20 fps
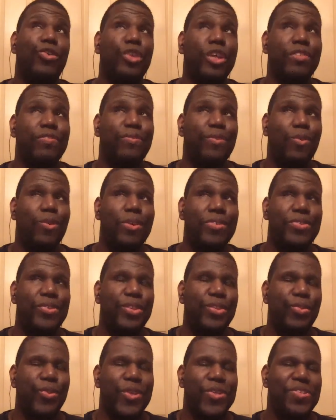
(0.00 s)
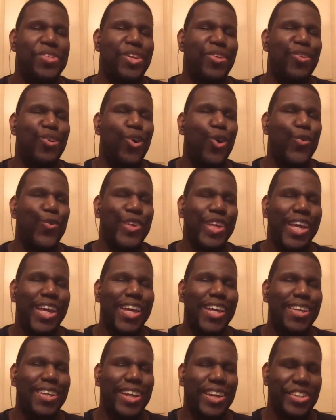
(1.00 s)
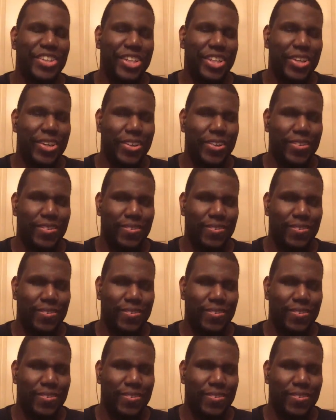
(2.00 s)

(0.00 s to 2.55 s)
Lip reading: looking forward to the ReZero OVA next year?